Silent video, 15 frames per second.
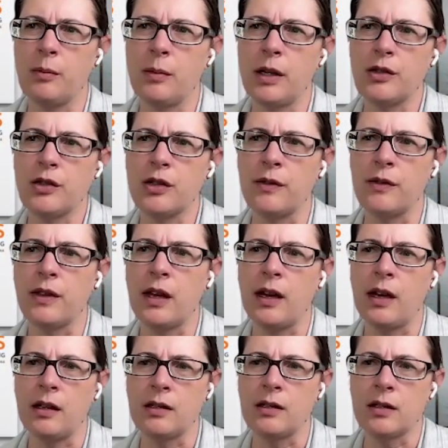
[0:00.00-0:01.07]
much of
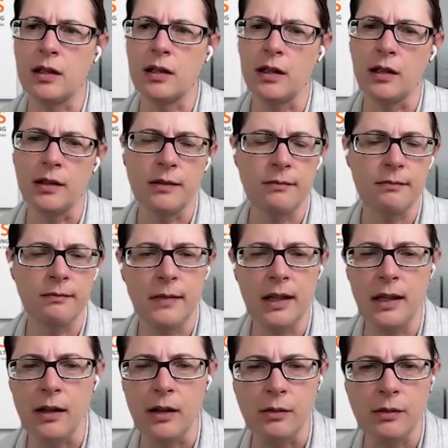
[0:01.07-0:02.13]
that
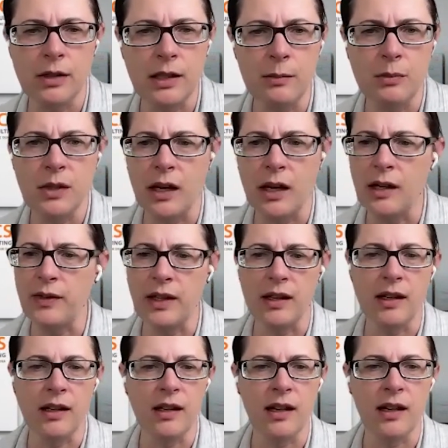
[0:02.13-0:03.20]
deep
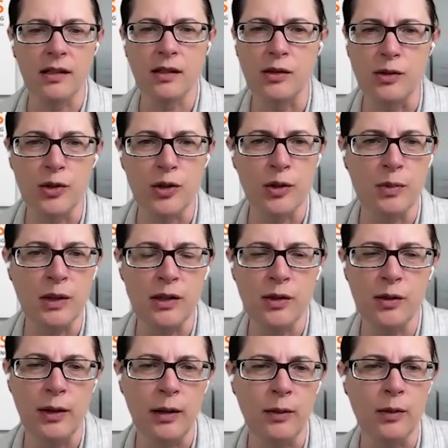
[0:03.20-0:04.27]
diving, I guess, you should be
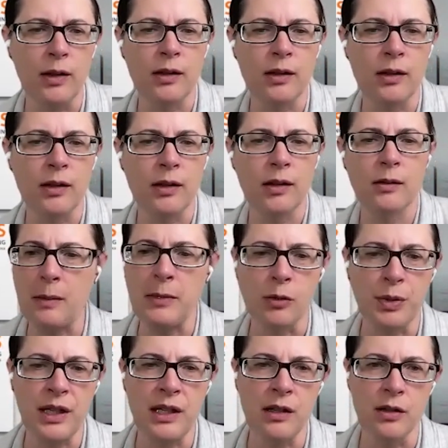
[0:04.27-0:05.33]
doing with
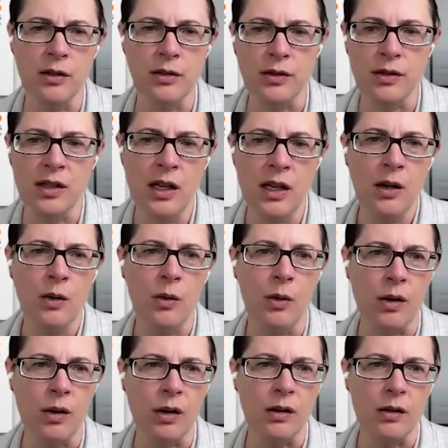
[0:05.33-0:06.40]
maybe your peers
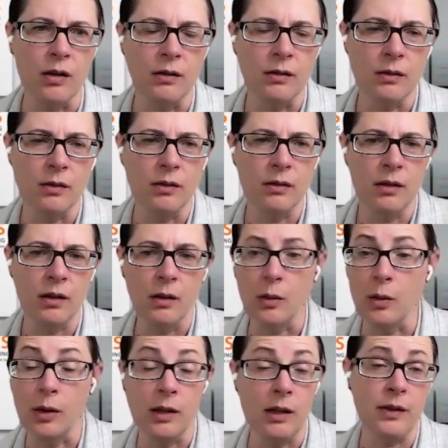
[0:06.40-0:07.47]
or
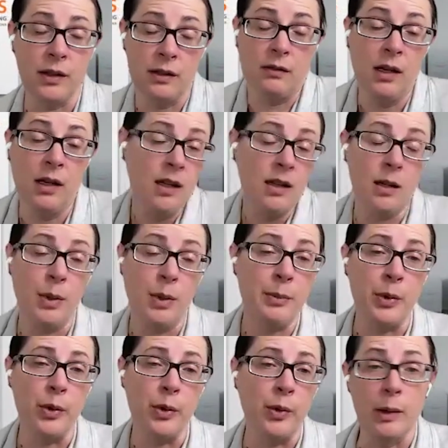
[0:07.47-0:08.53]
even the
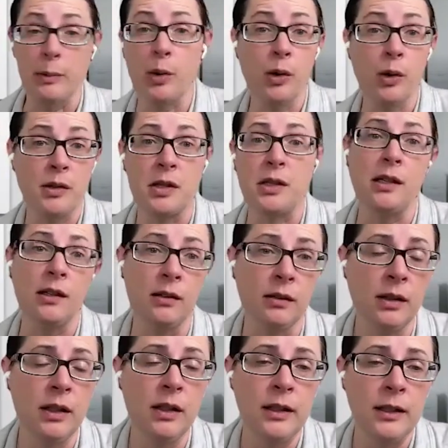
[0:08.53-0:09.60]
people who report to you?